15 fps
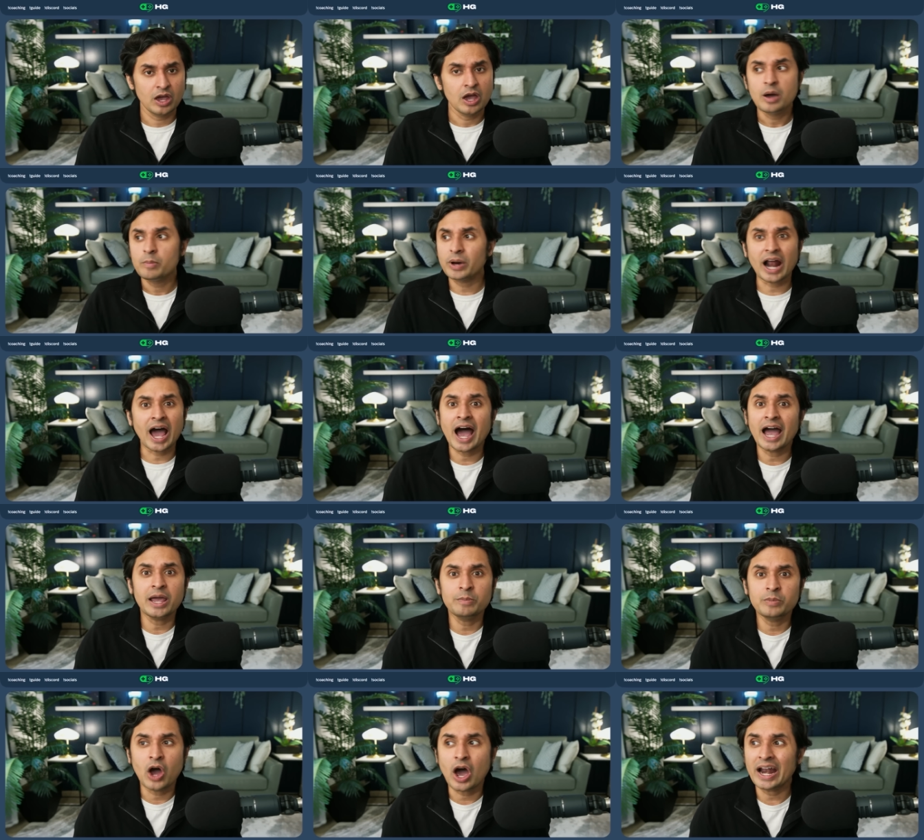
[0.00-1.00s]
But I
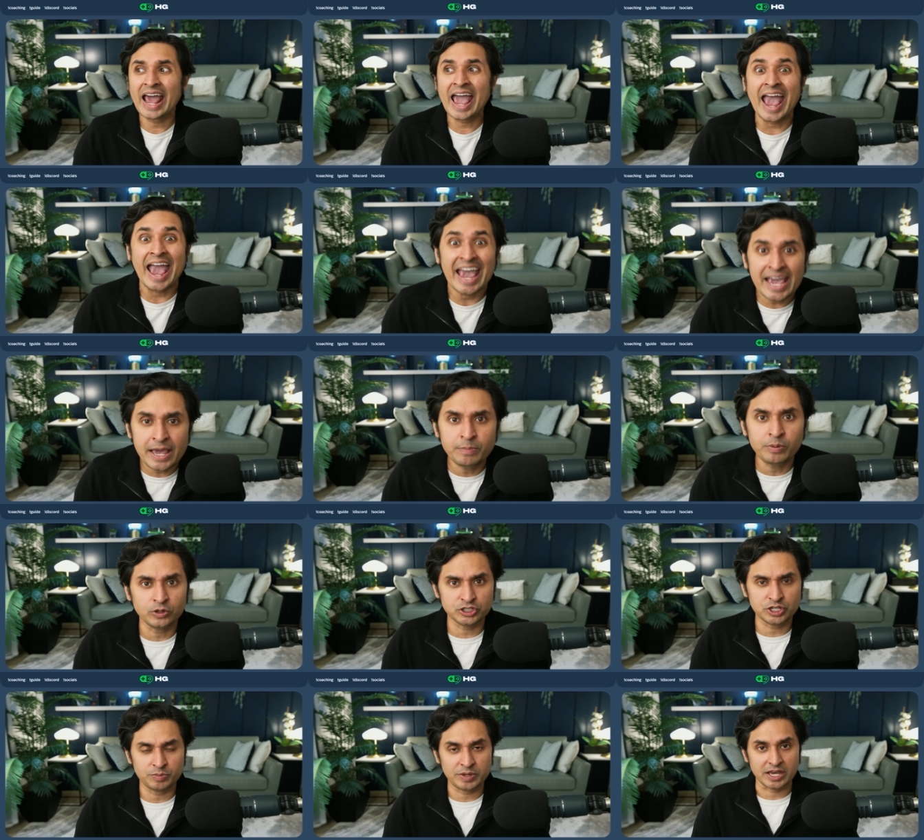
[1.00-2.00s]
am not able
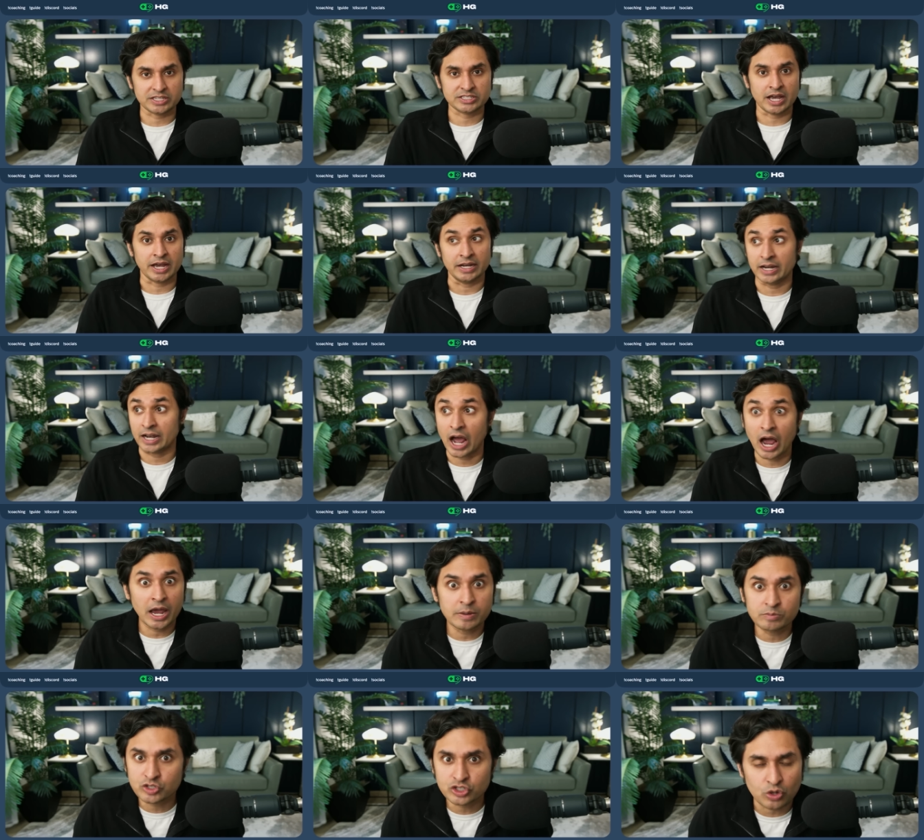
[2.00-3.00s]
to be excited. I
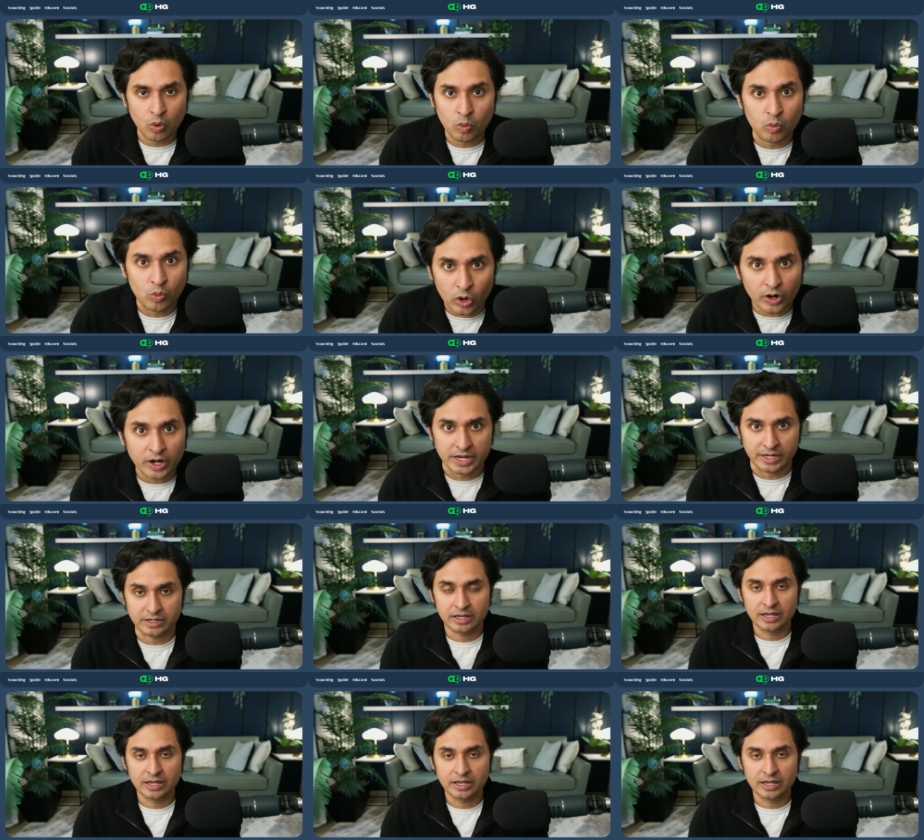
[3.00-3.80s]
am so worried.